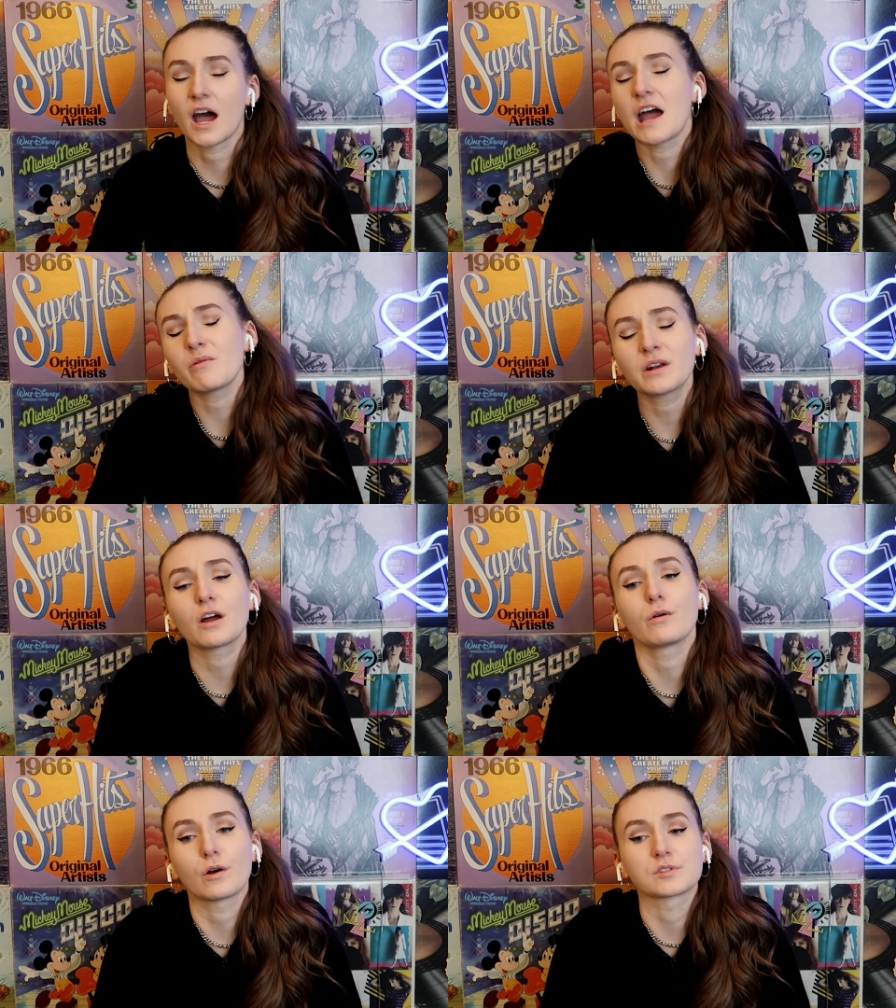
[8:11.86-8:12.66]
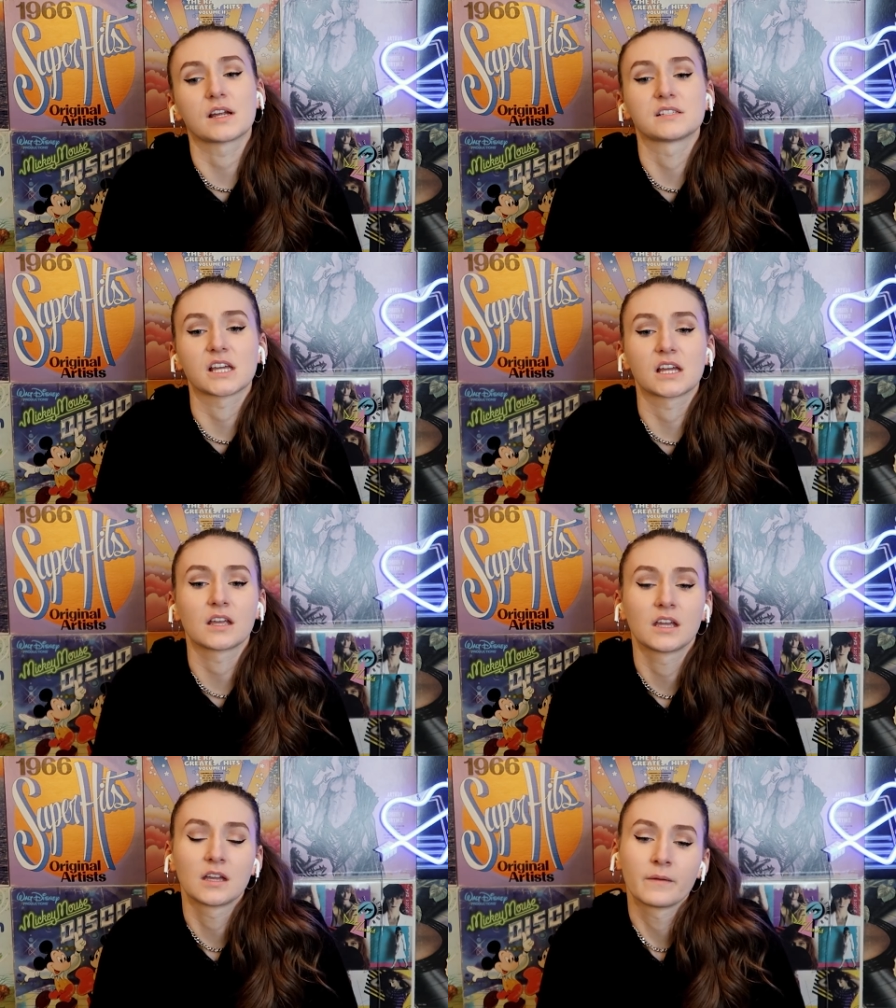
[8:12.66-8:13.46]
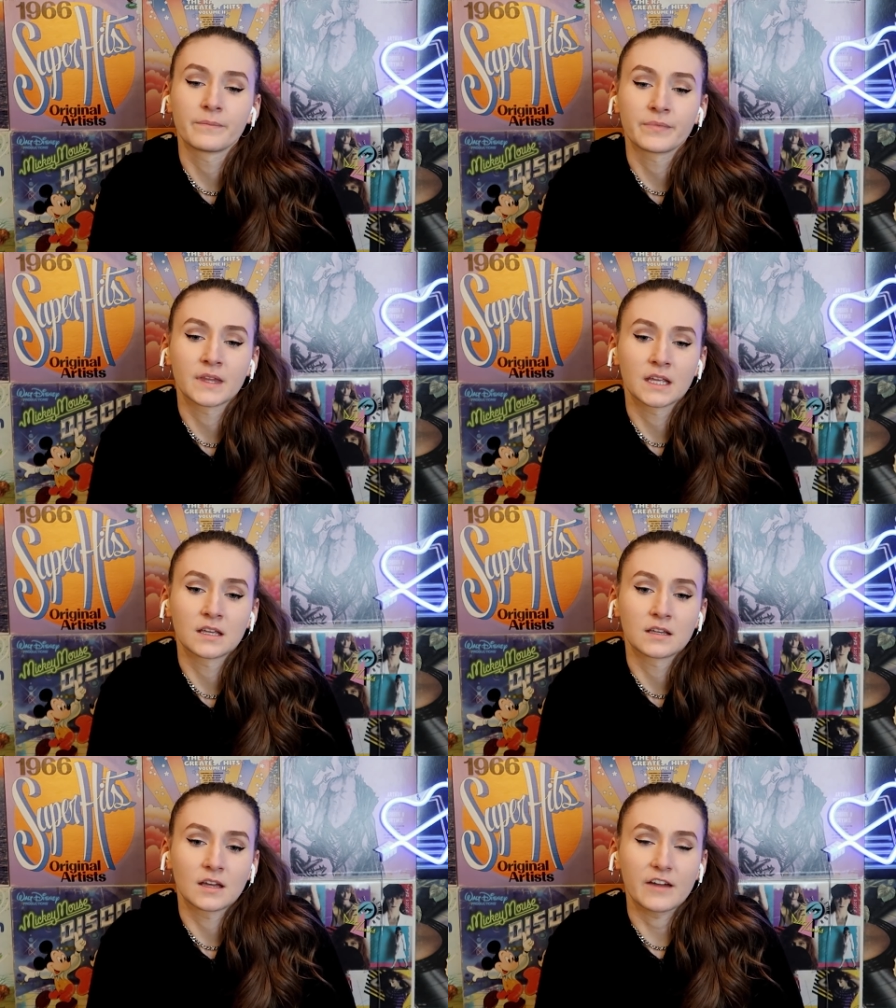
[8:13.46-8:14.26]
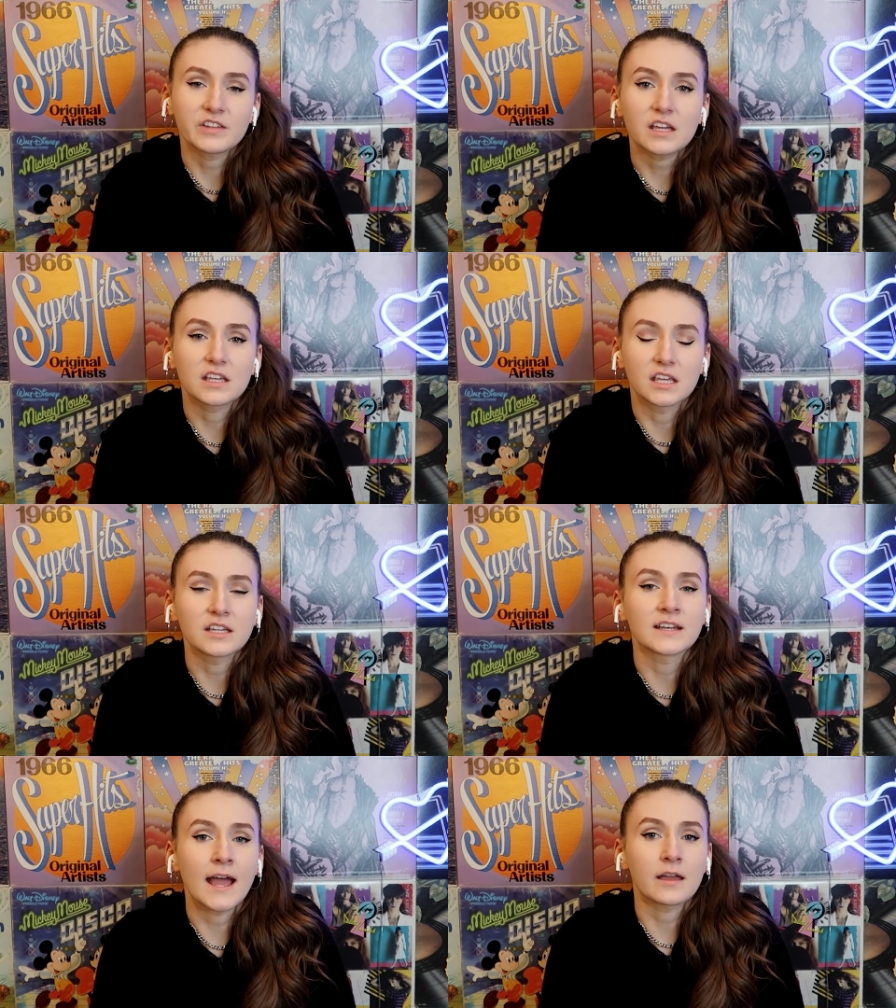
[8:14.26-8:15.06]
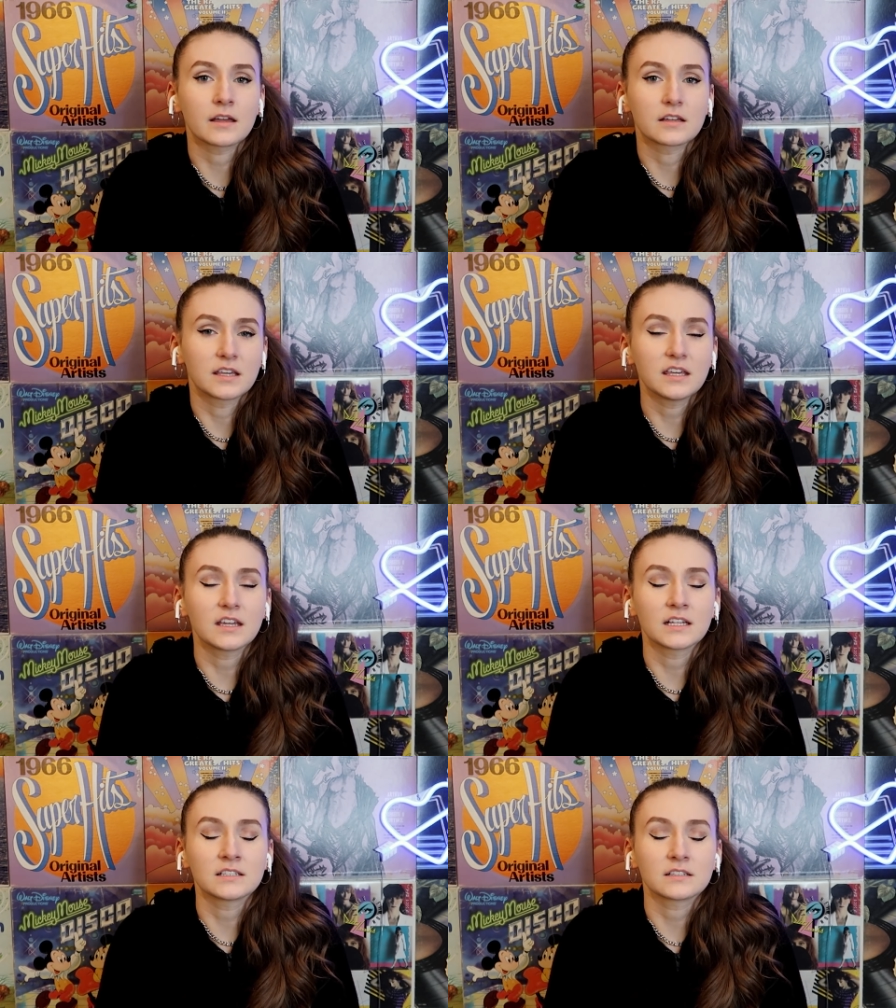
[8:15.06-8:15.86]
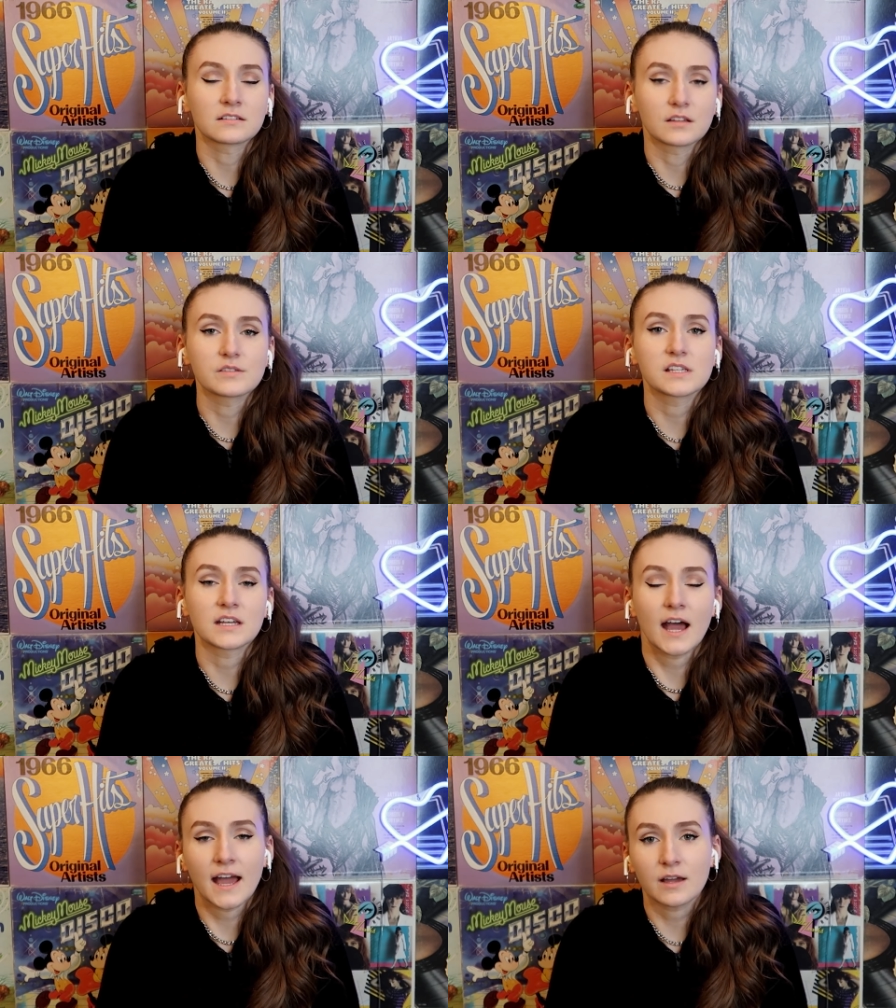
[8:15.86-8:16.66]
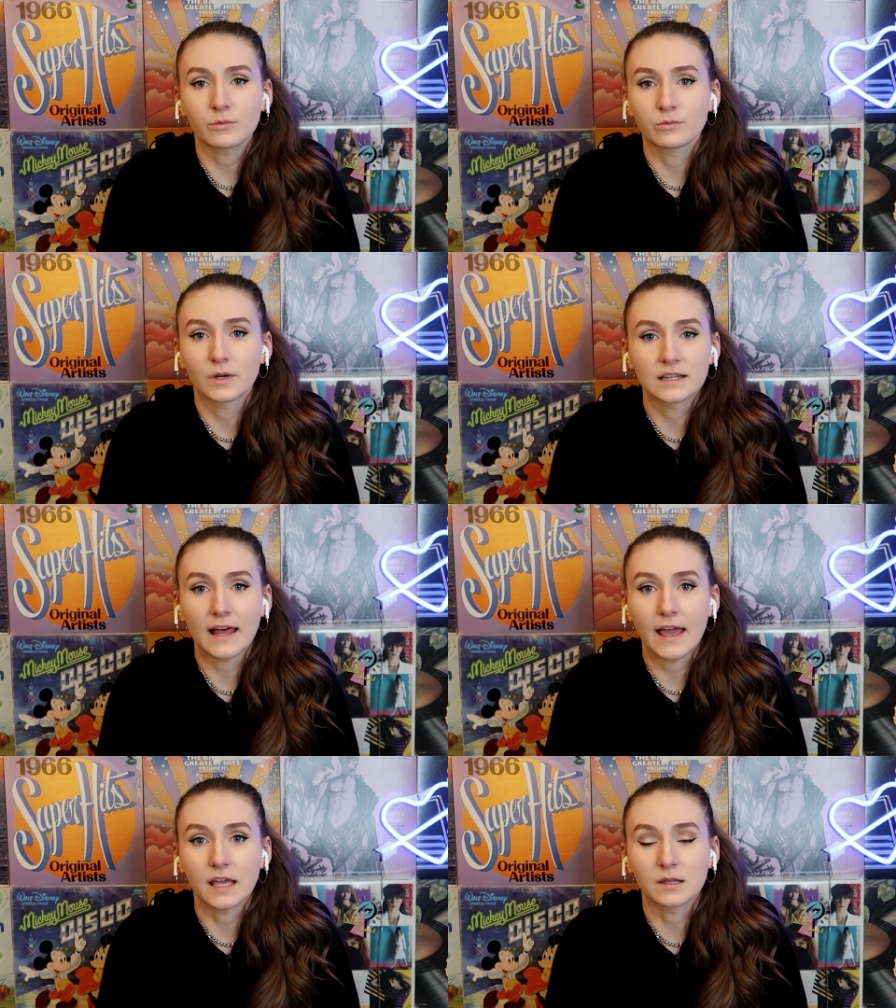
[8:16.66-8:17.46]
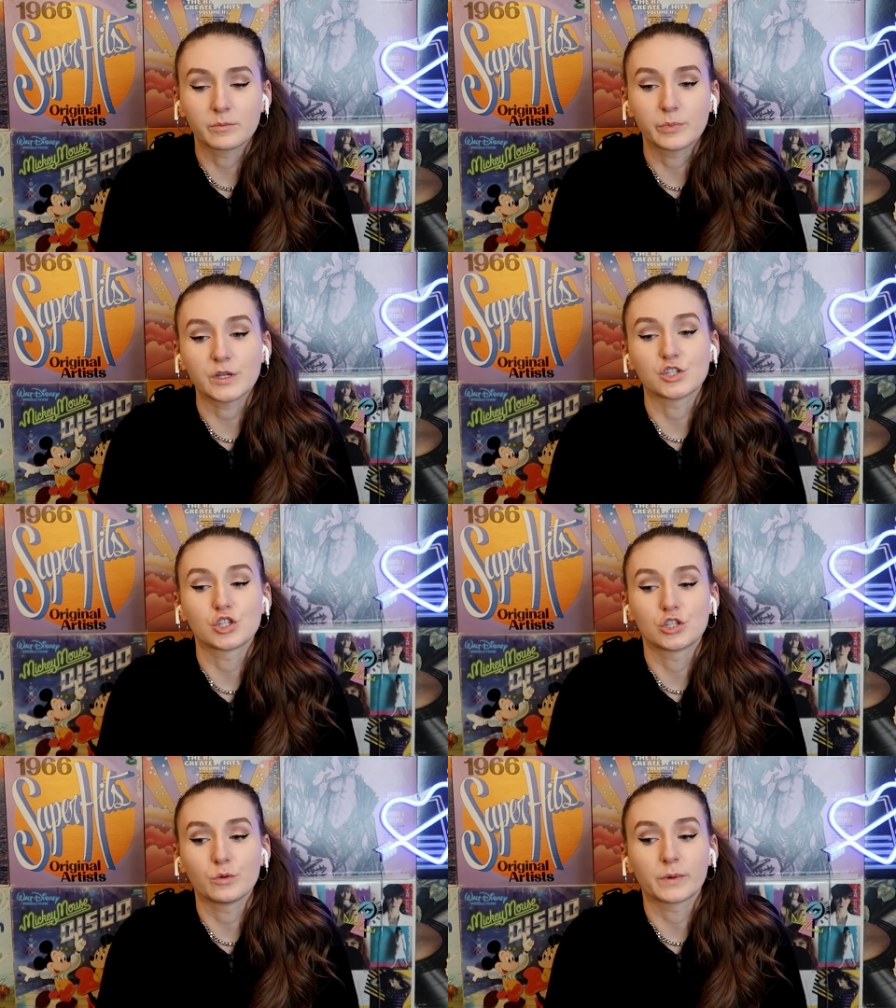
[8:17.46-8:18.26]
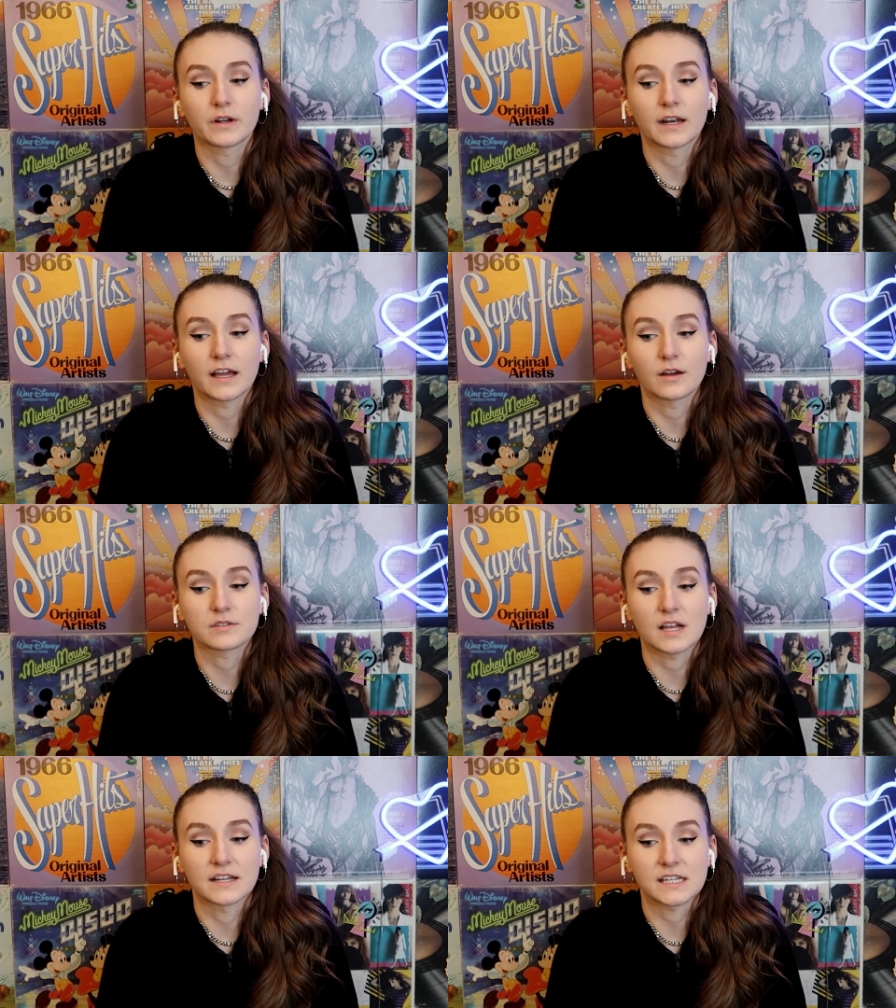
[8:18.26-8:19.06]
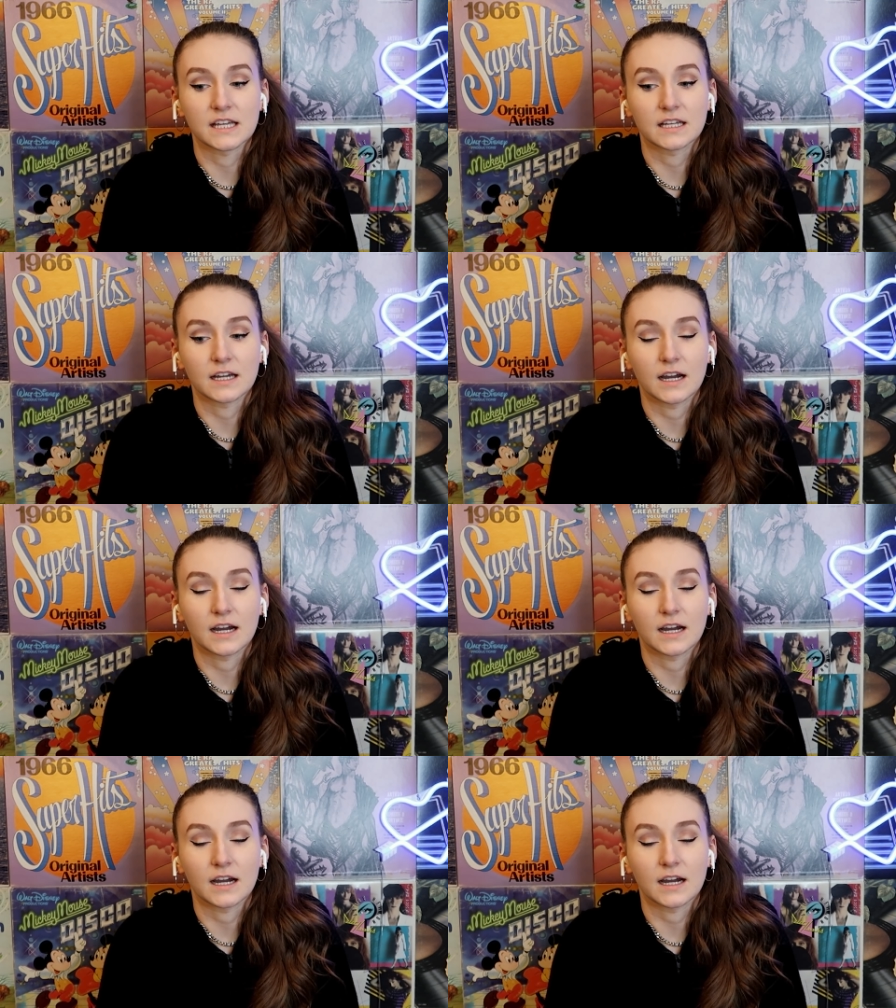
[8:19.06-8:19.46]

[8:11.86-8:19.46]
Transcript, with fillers: I want to go ghost hunting. I feel like Keegan, I, Keegan, Lucy, and I would like be super good at ghost hunting.